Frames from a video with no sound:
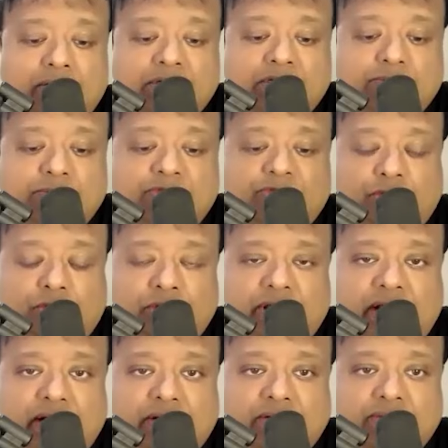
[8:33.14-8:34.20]
just before
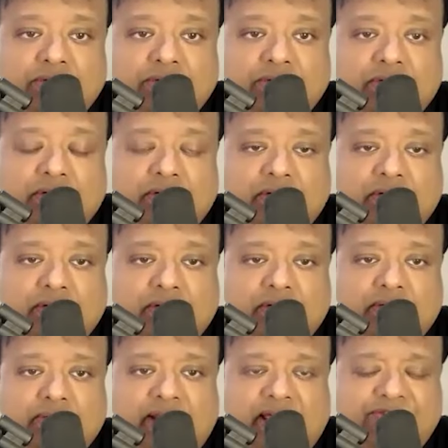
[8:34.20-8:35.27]
that, it was
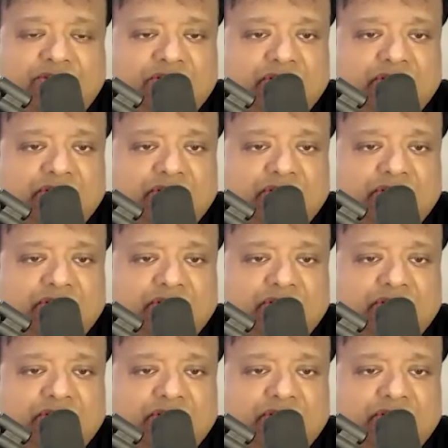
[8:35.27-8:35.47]
Life is